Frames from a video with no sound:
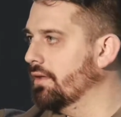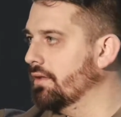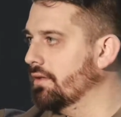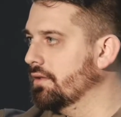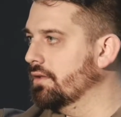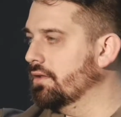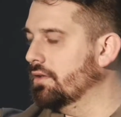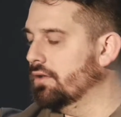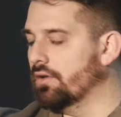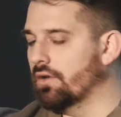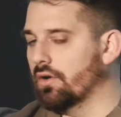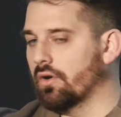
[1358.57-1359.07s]

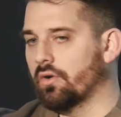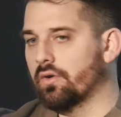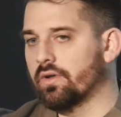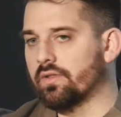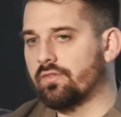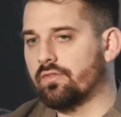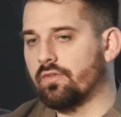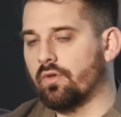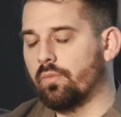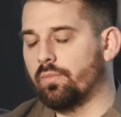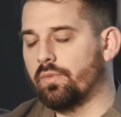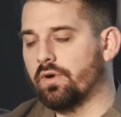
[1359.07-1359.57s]

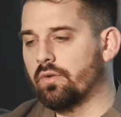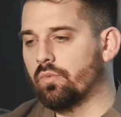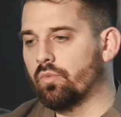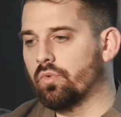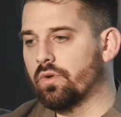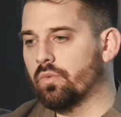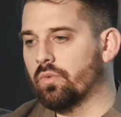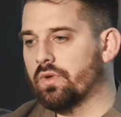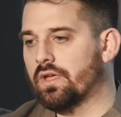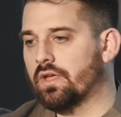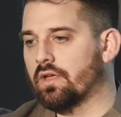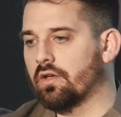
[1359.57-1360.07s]
And so, but
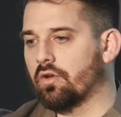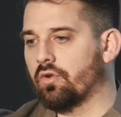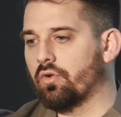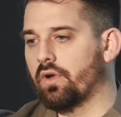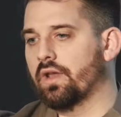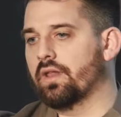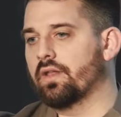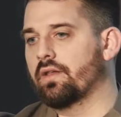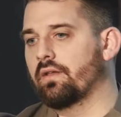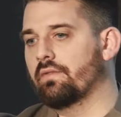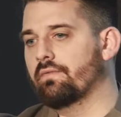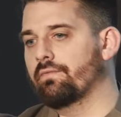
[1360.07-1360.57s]
when we can
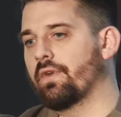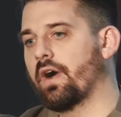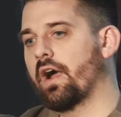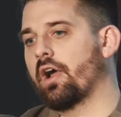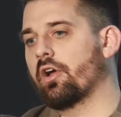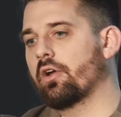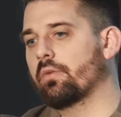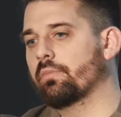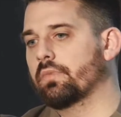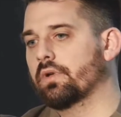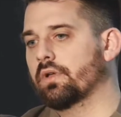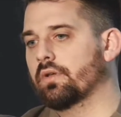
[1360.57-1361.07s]
create an
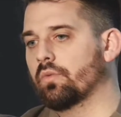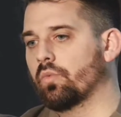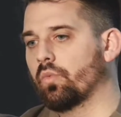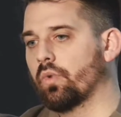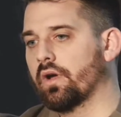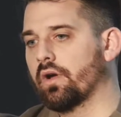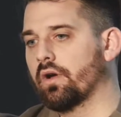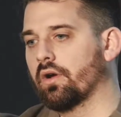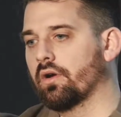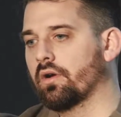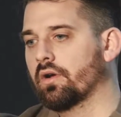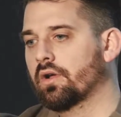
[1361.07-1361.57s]
environment
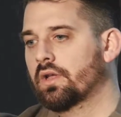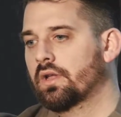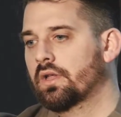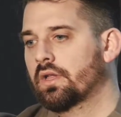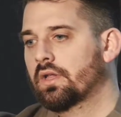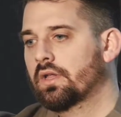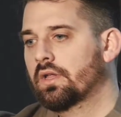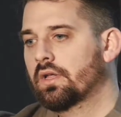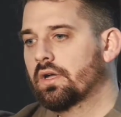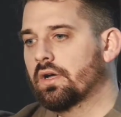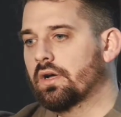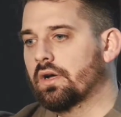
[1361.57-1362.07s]
where
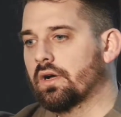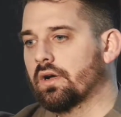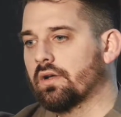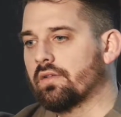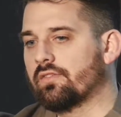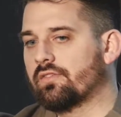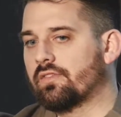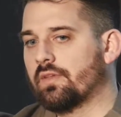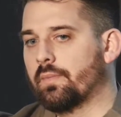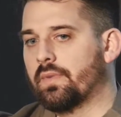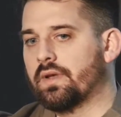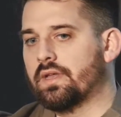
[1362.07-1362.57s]

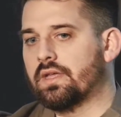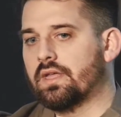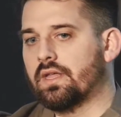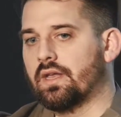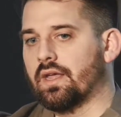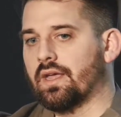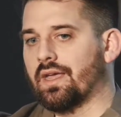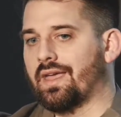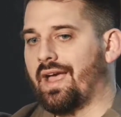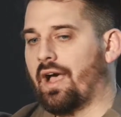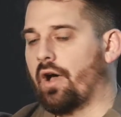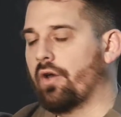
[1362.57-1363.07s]
somebody can
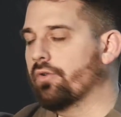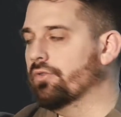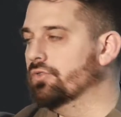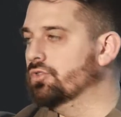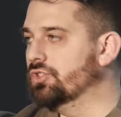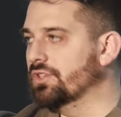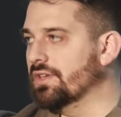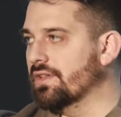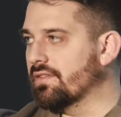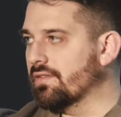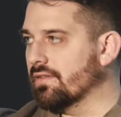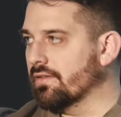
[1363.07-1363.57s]
encounter
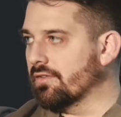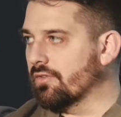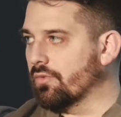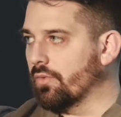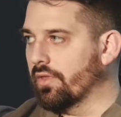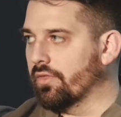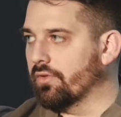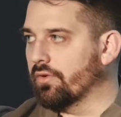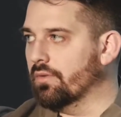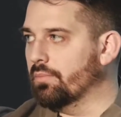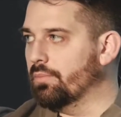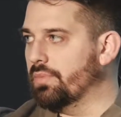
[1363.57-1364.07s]
Jesus,
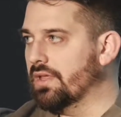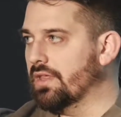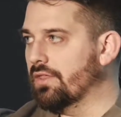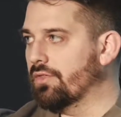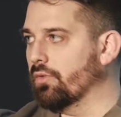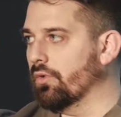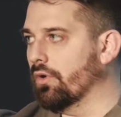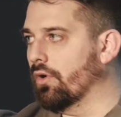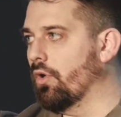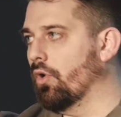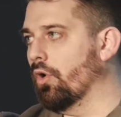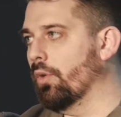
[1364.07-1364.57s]
whether it be
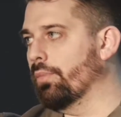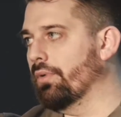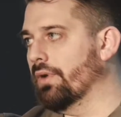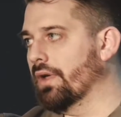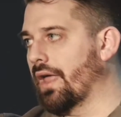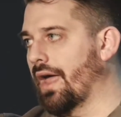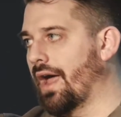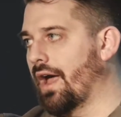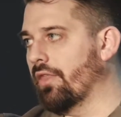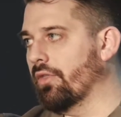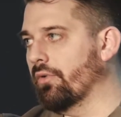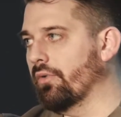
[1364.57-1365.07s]
through a
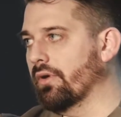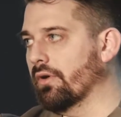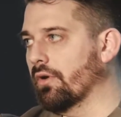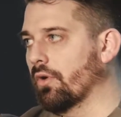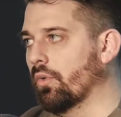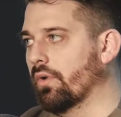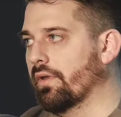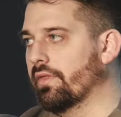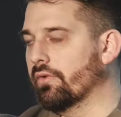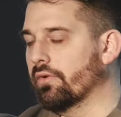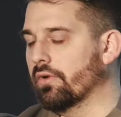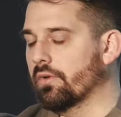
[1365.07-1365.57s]
corporate gathering
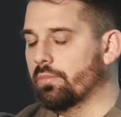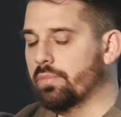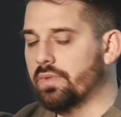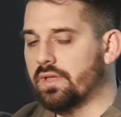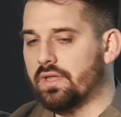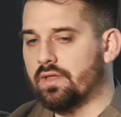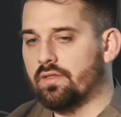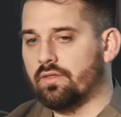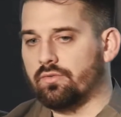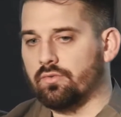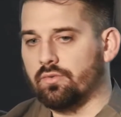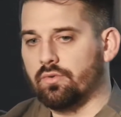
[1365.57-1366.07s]
or whether it
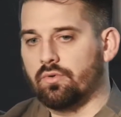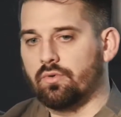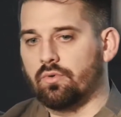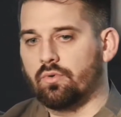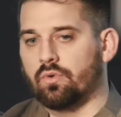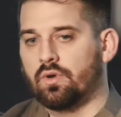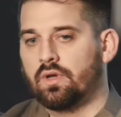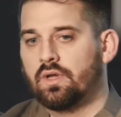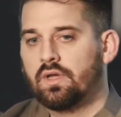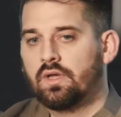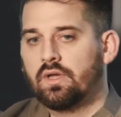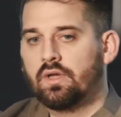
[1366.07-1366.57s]
be
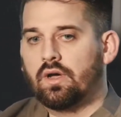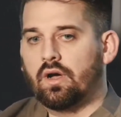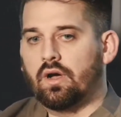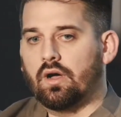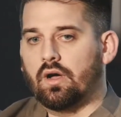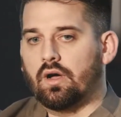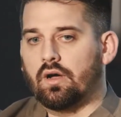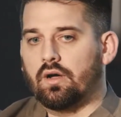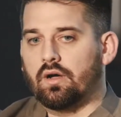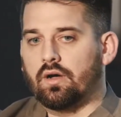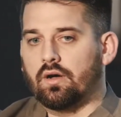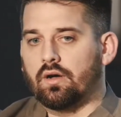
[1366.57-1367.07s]
through
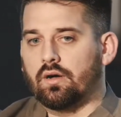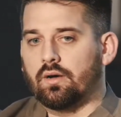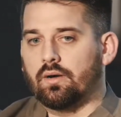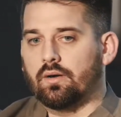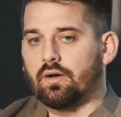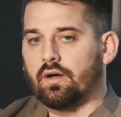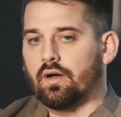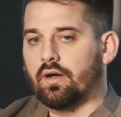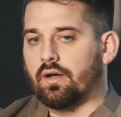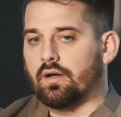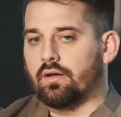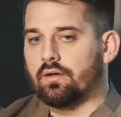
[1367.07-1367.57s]

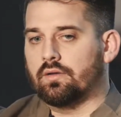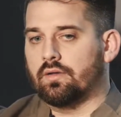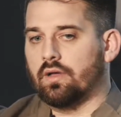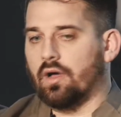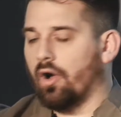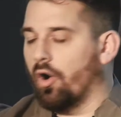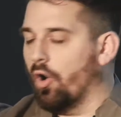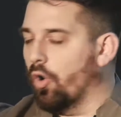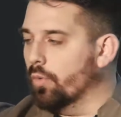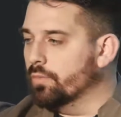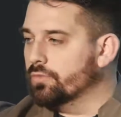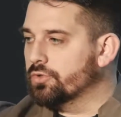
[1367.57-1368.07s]

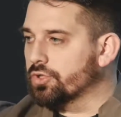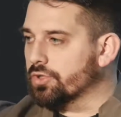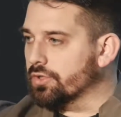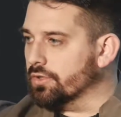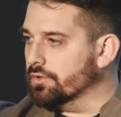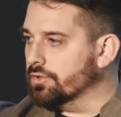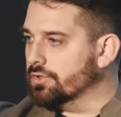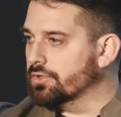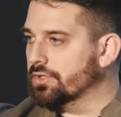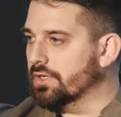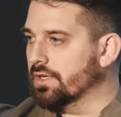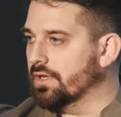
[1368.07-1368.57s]
a home
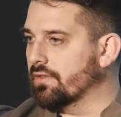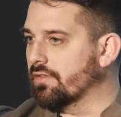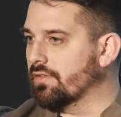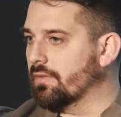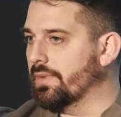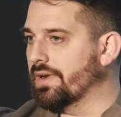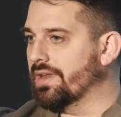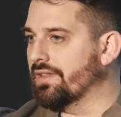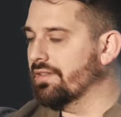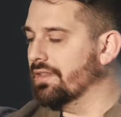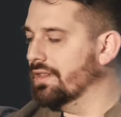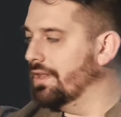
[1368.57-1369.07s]
church in
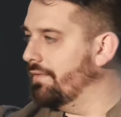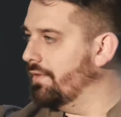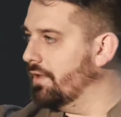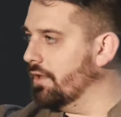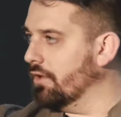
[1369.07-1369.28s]
somebody's living